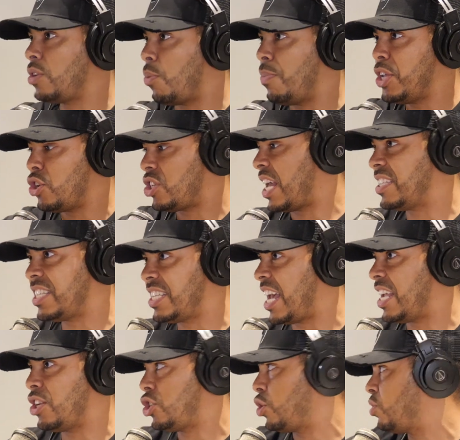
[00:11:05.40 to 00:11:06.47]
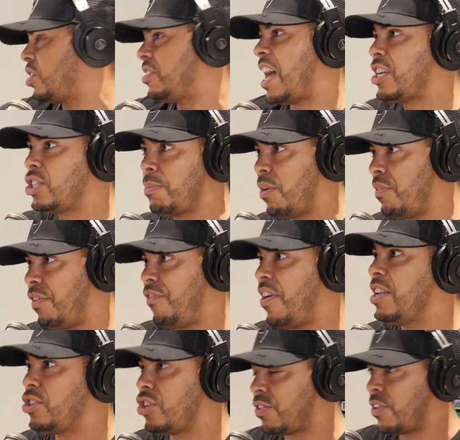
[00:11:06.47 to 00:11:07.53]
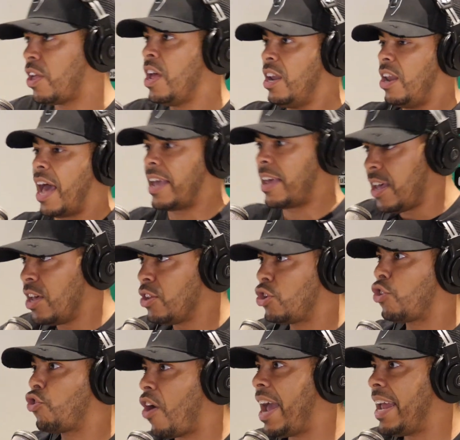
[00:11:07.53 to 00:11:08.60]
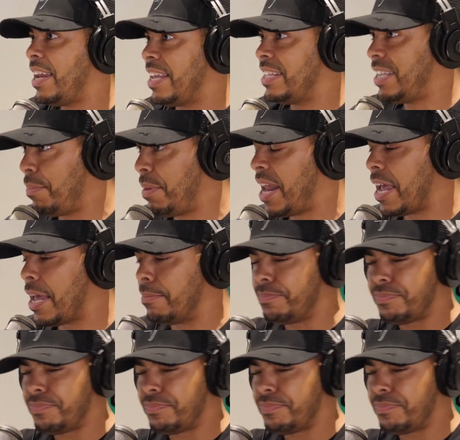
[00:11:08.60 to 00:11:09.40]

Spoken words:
so we just had to take the shoes and dash them over the fence, just like to try and intimidate him.